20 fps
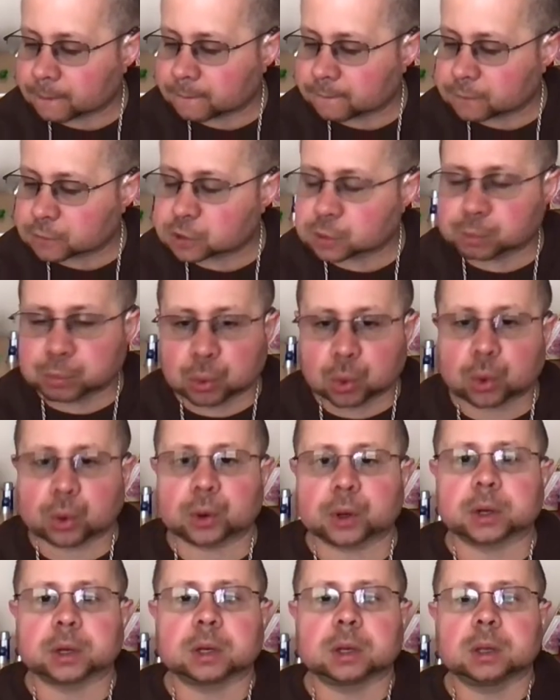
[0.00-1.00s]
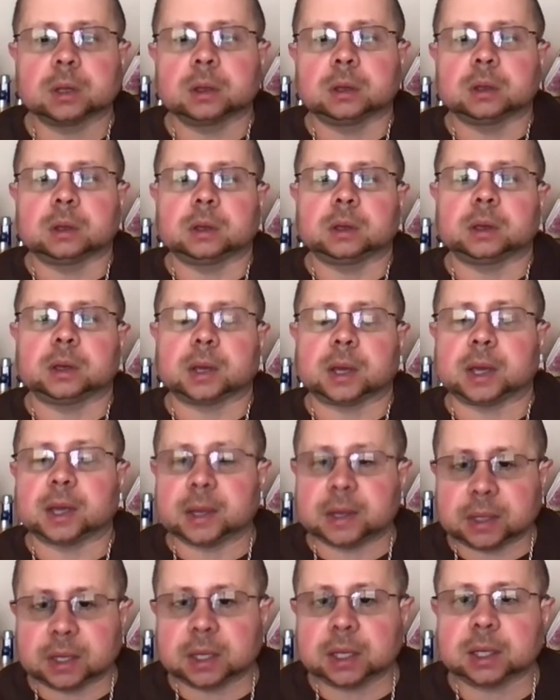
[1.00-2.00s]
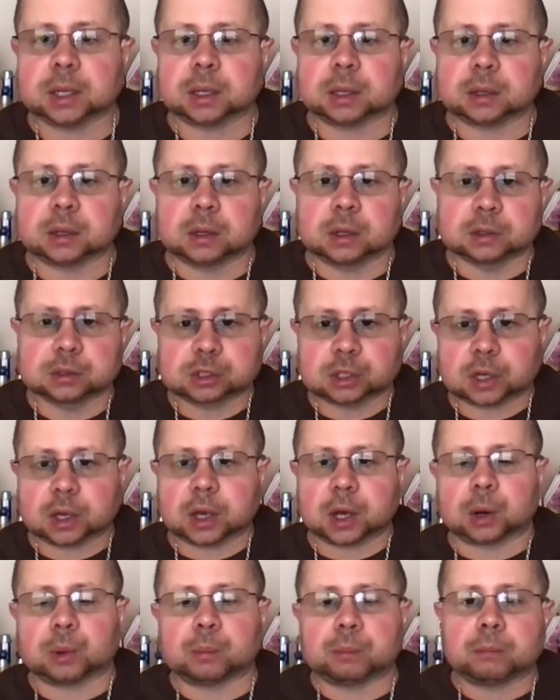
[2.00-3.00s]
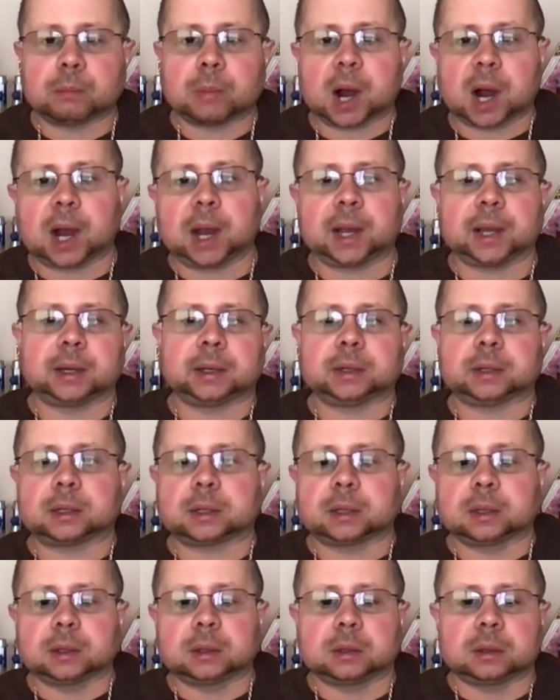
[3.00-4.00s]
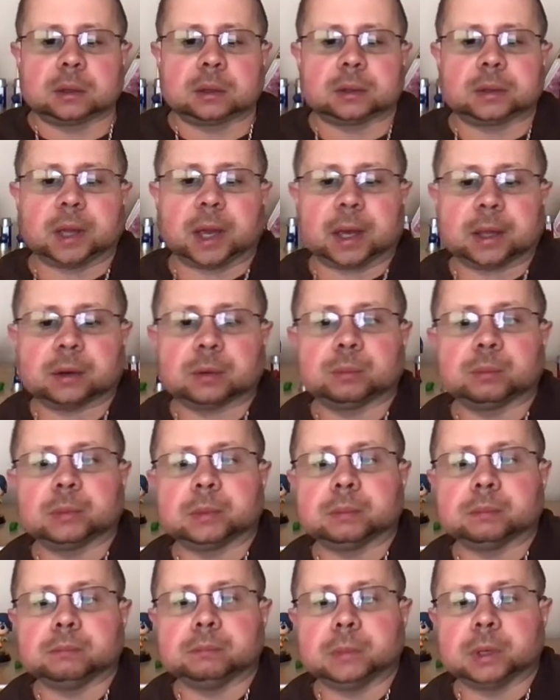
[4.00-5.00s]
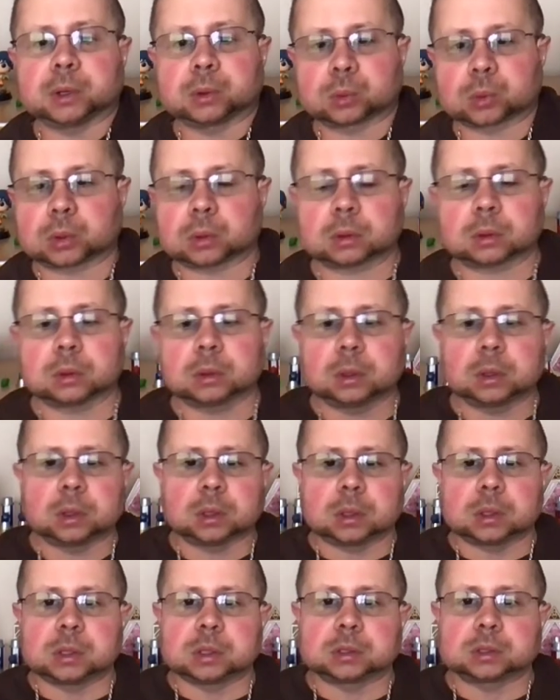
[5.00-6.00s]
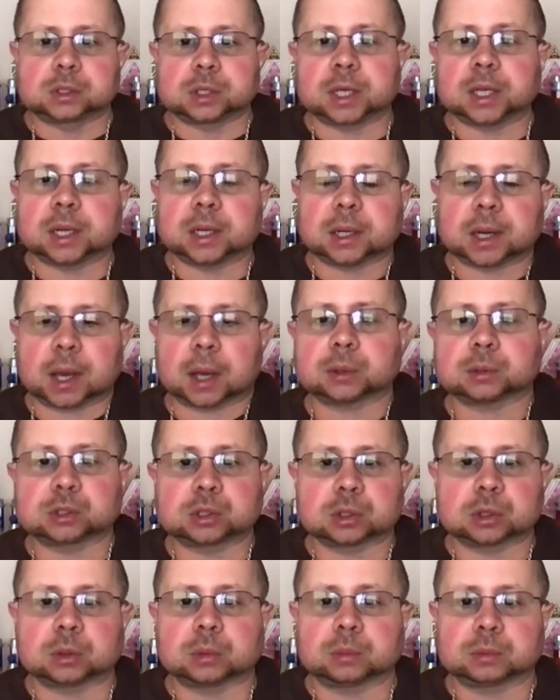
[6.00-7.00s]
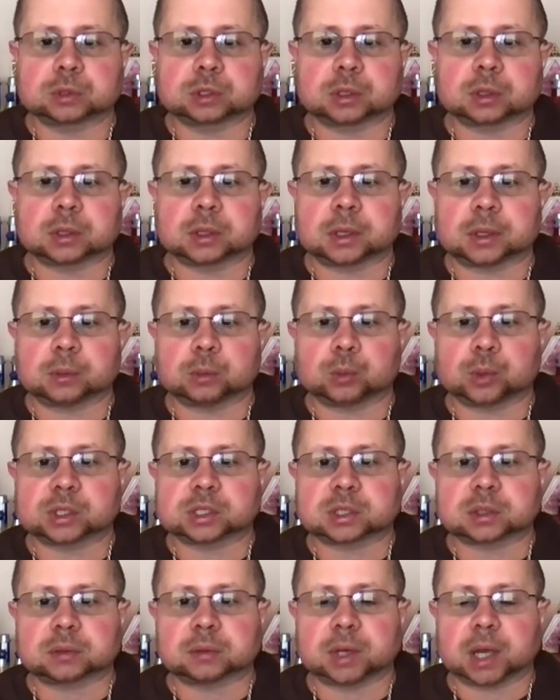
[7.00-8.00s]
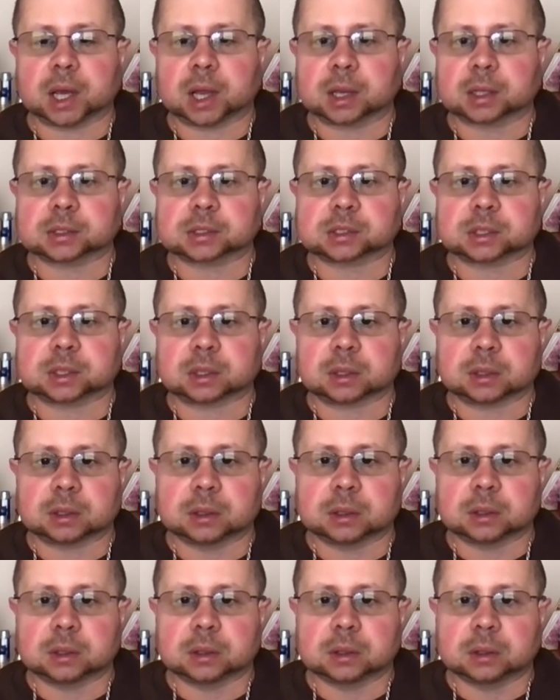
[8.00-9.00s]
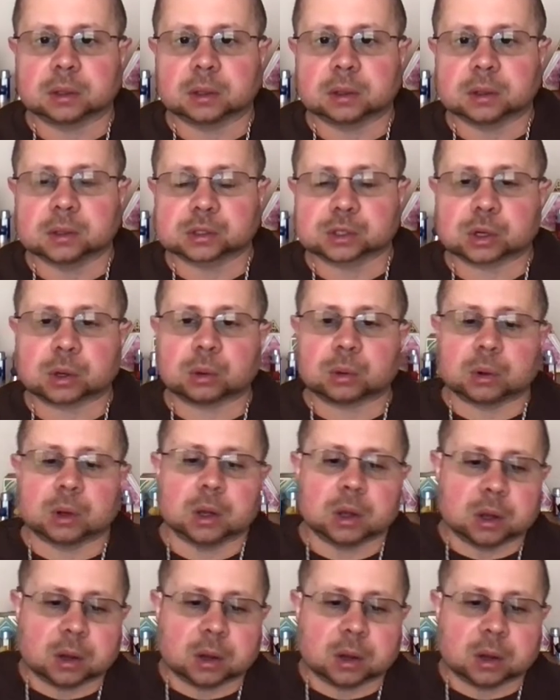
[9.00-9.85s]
support needed to help mine that mineral to get it out to the rest of the galaxy. So,